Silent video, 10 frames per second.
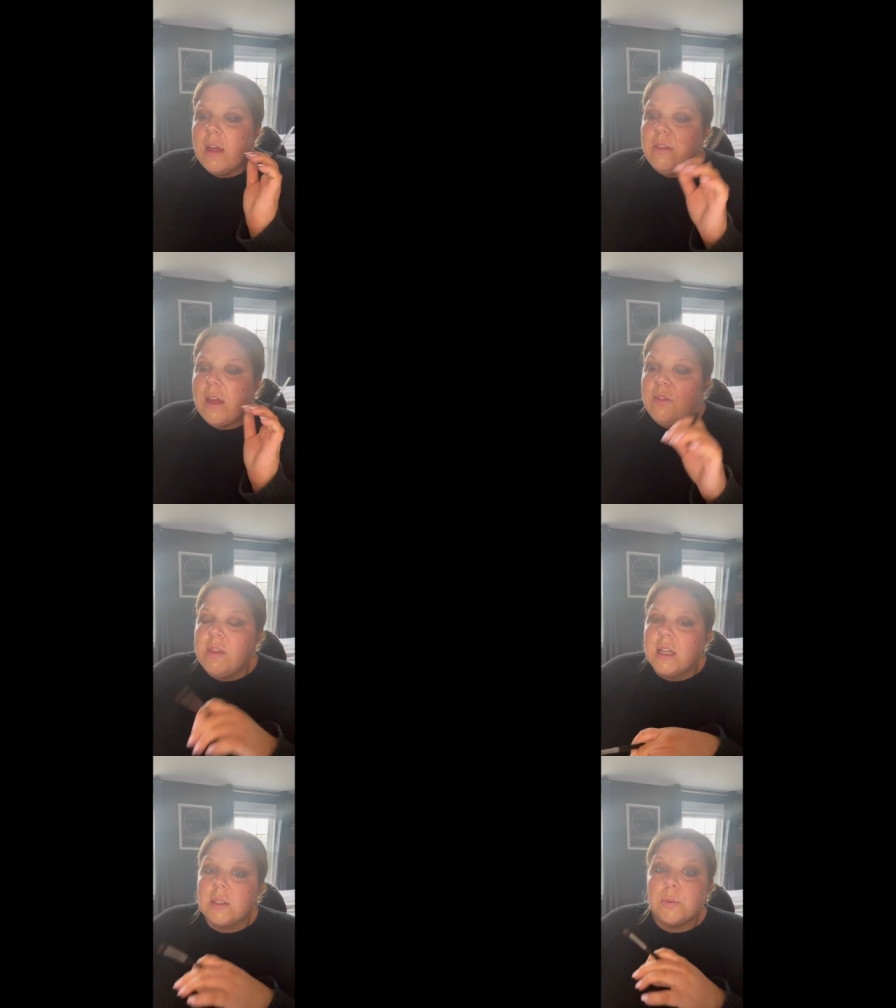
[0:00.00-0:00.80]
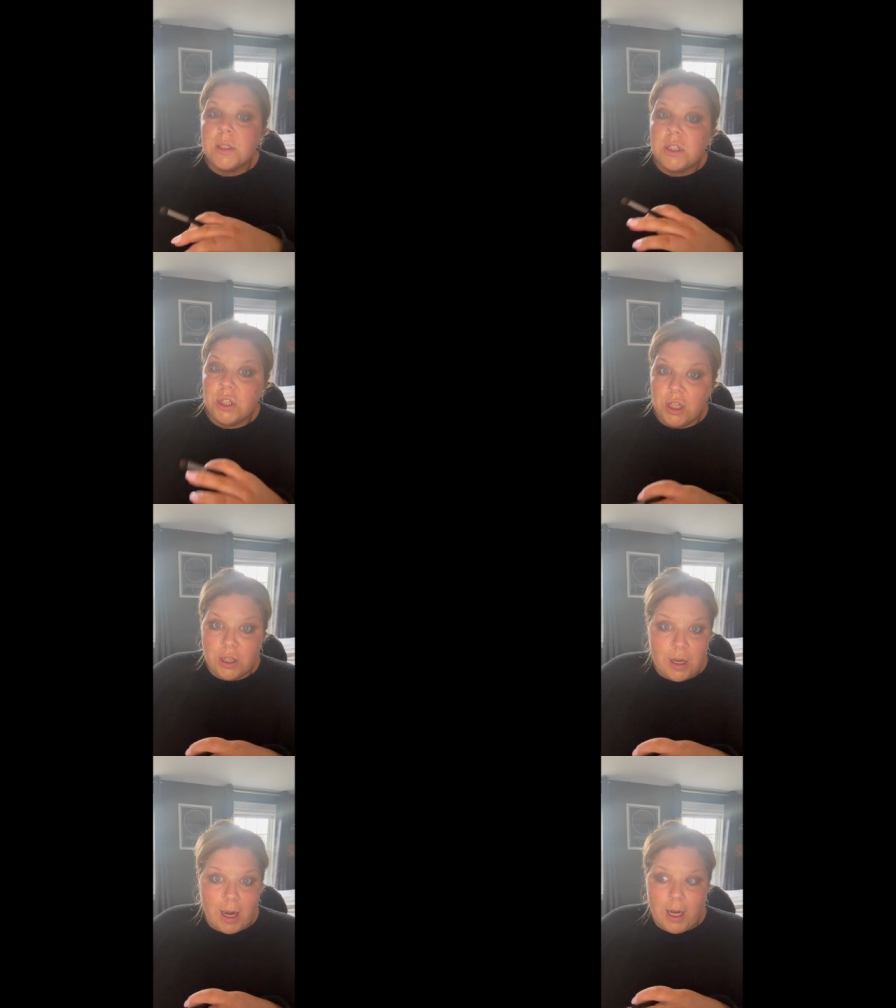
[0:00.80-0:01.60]
And, and this was to
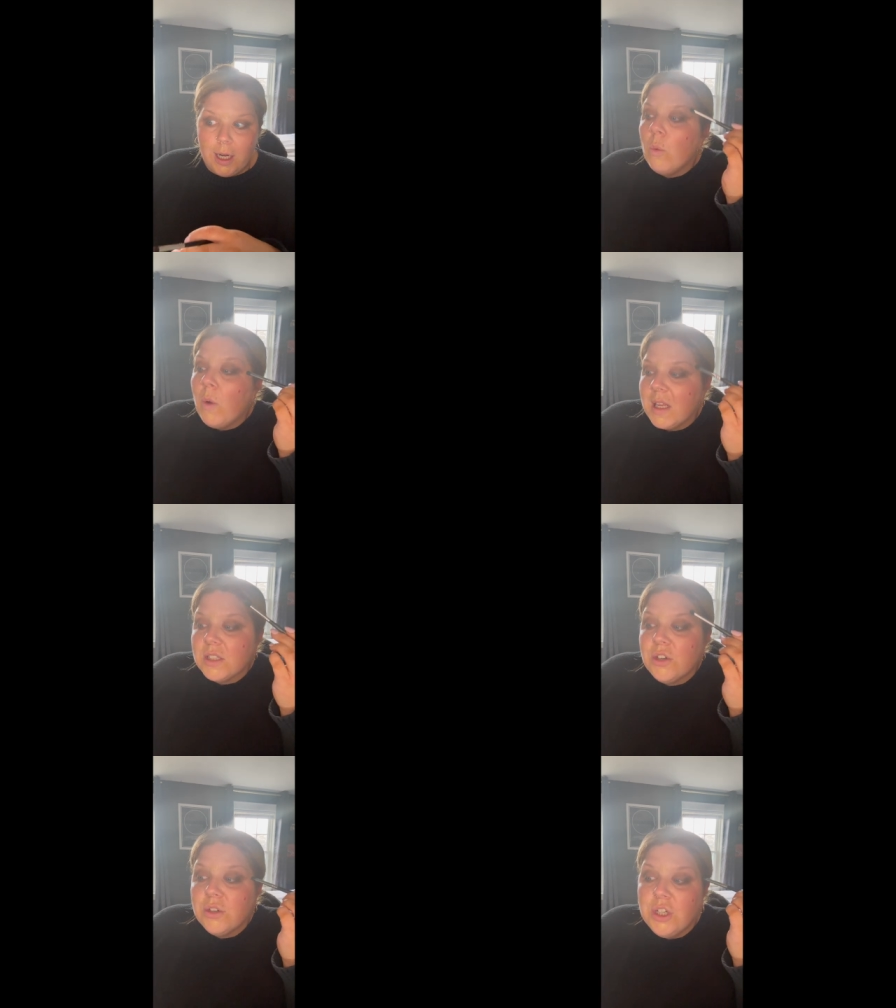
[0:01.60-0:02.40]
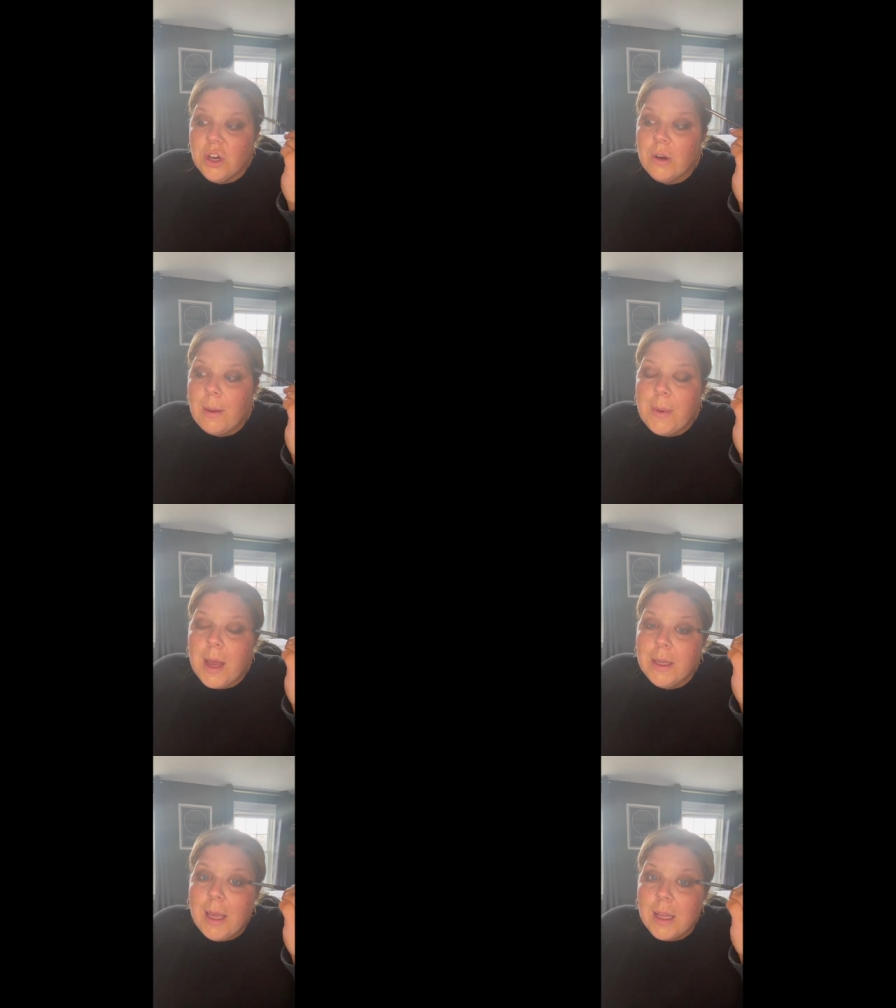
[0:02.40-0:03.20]
unite Western Europe
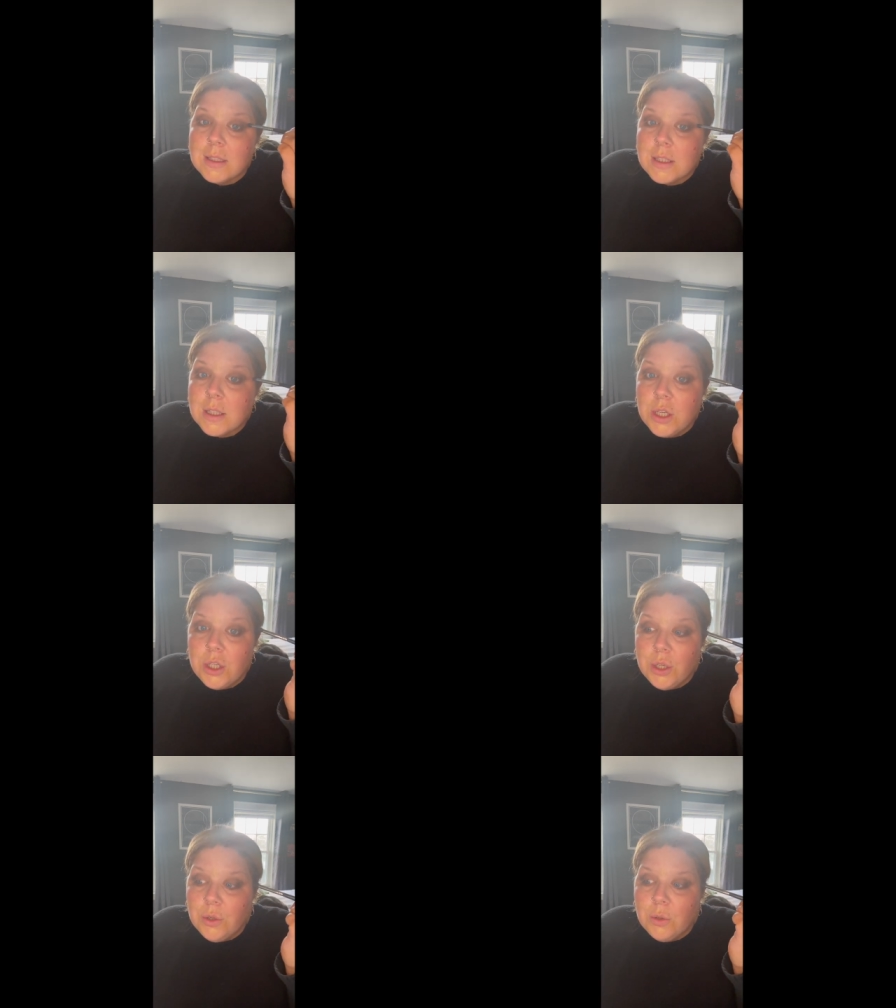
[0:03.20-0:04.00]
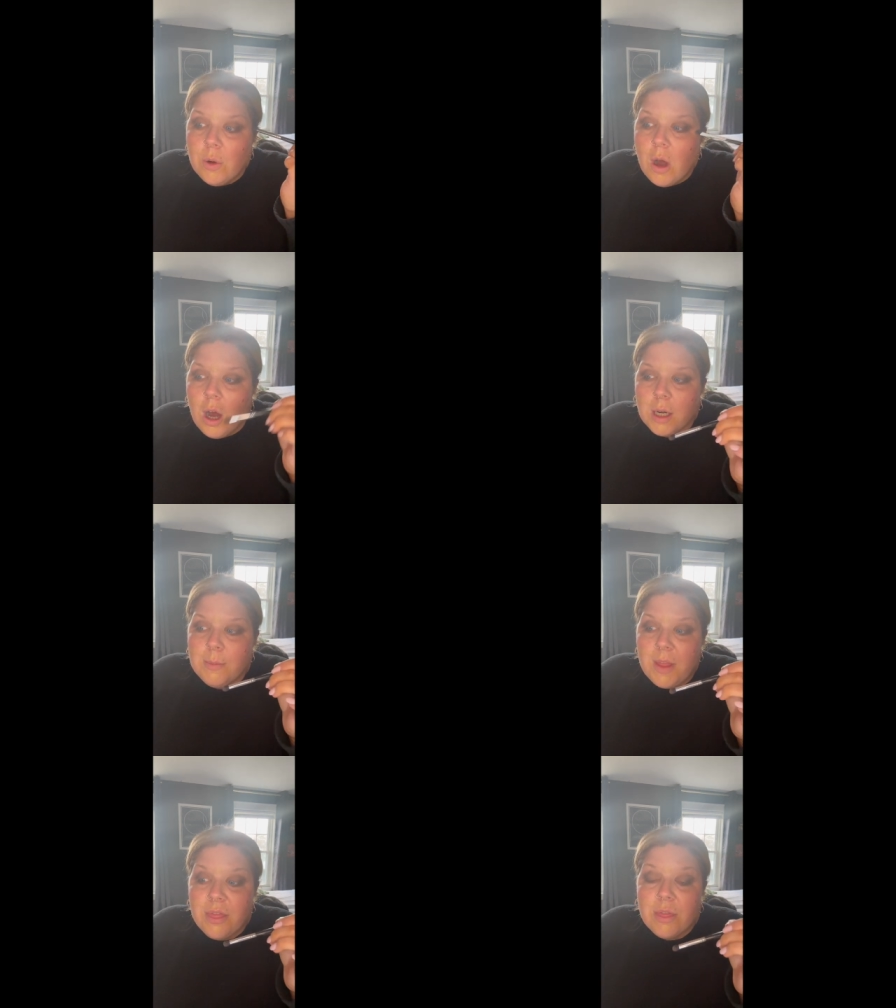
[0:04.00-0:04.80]
against the new
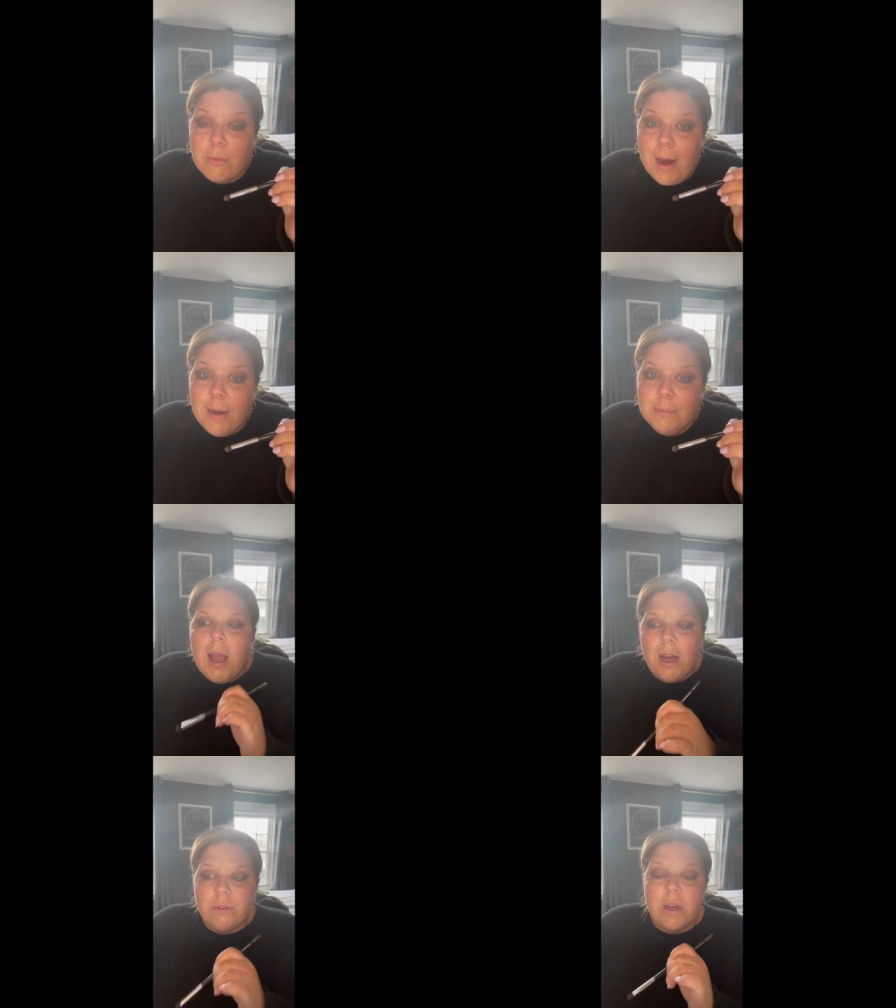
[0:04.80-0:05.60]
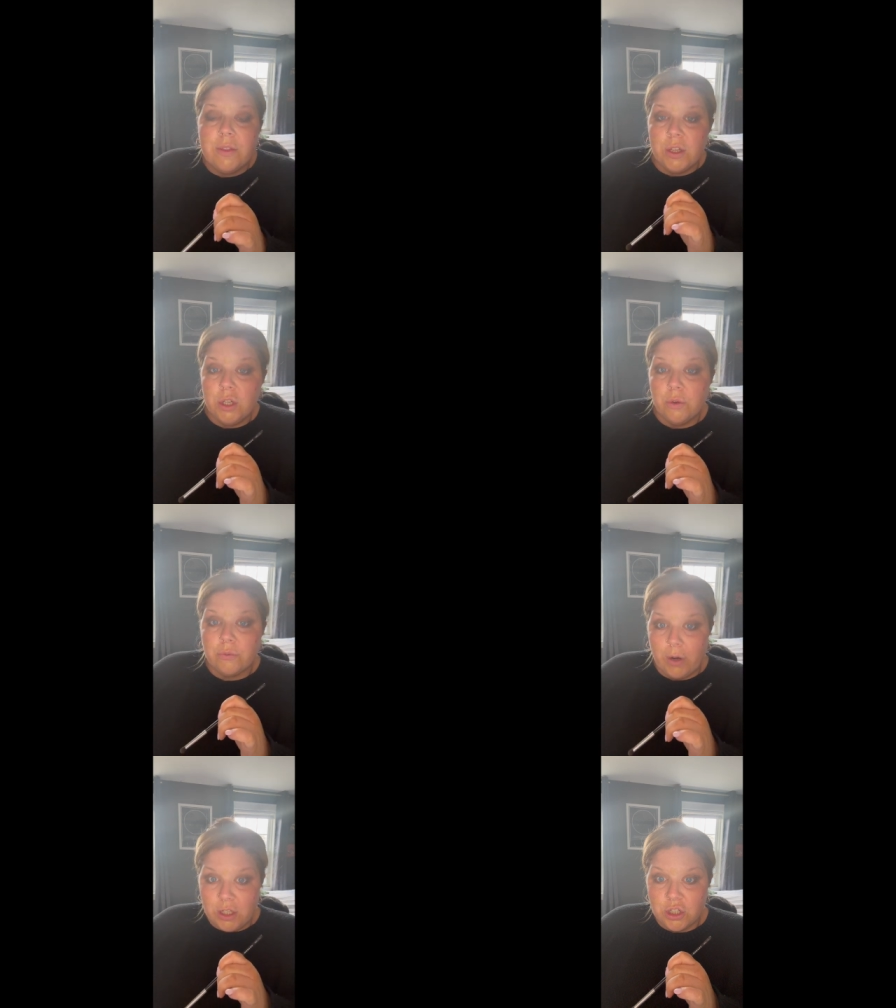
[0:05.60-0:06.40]
Ottoman threat. Henry and the new
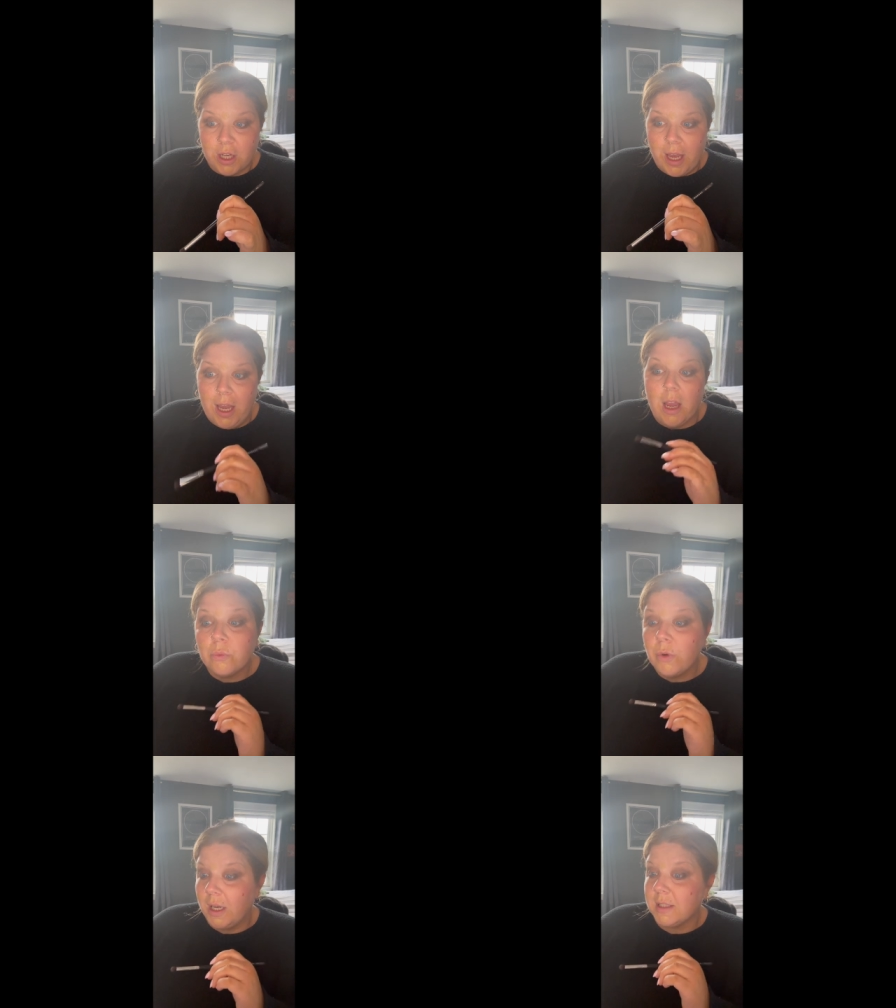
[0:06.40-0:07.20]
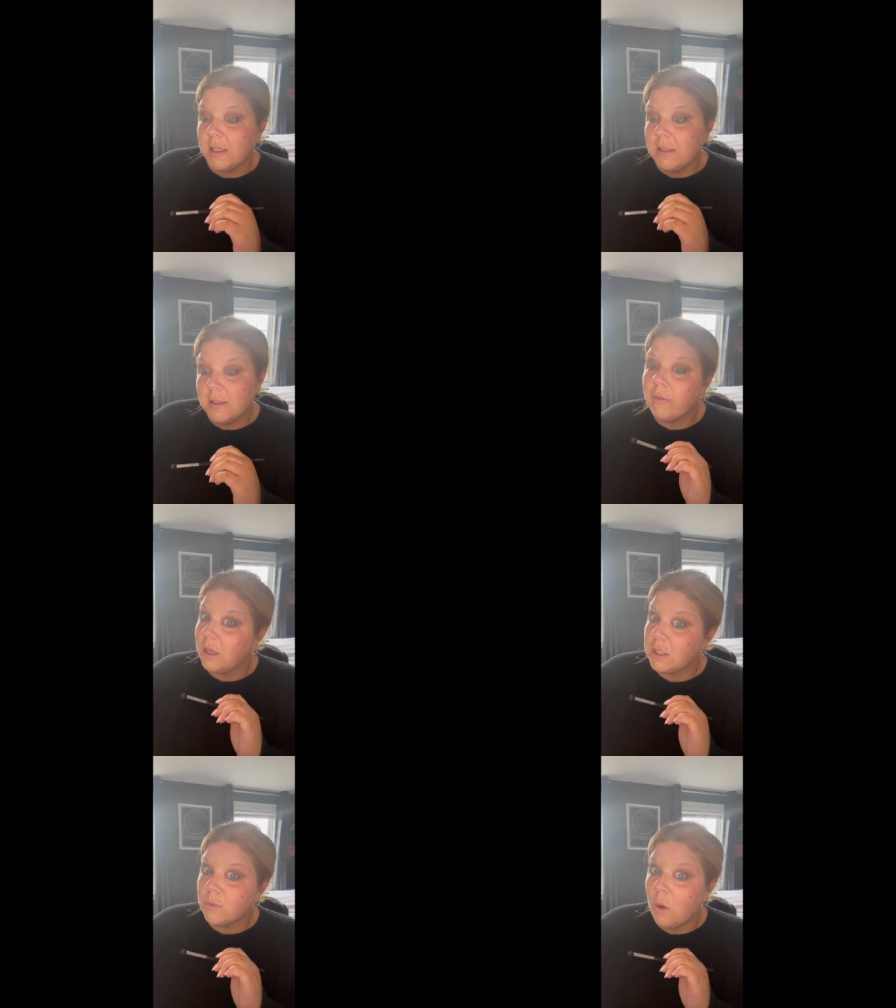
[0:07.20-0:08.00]
French king, Francis,
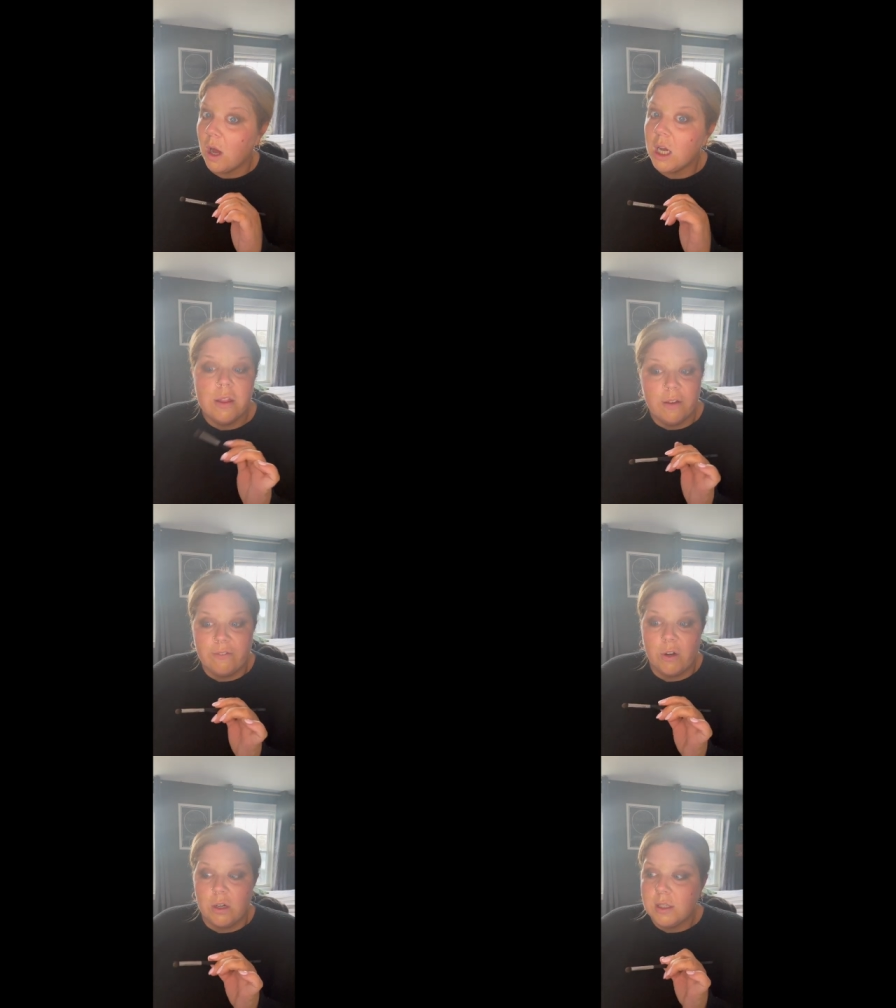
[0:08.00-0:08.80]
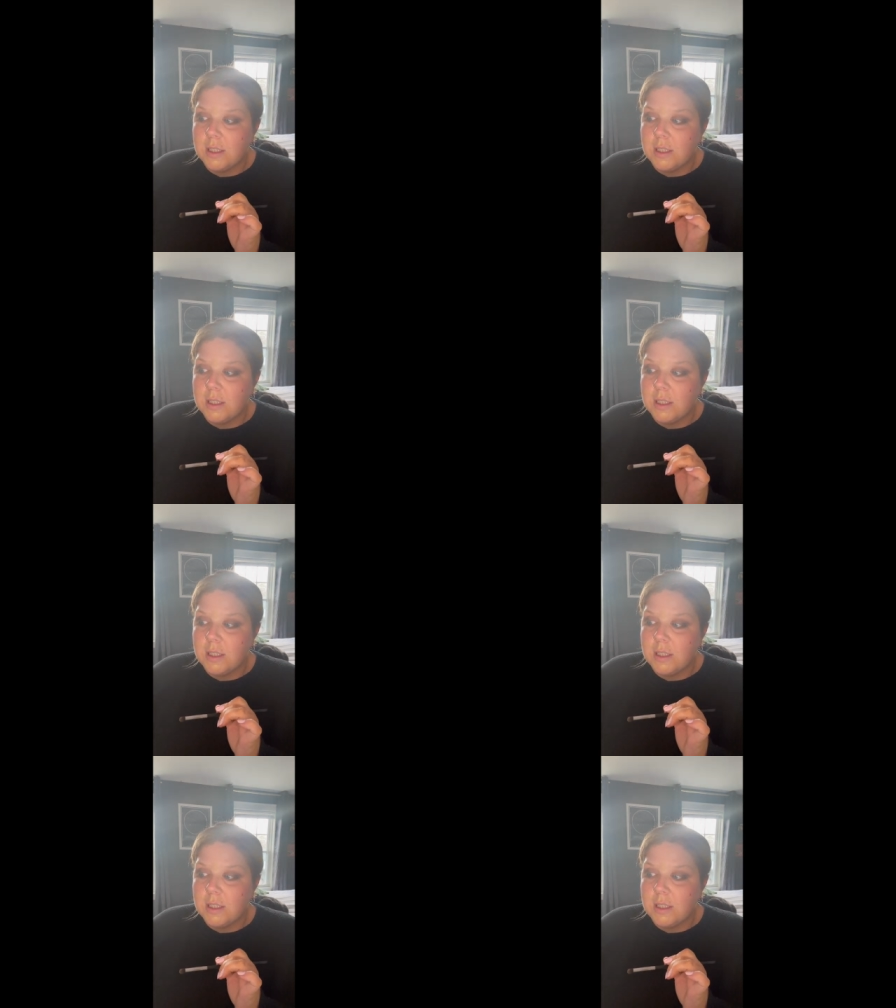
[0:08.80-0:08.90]
Francois I,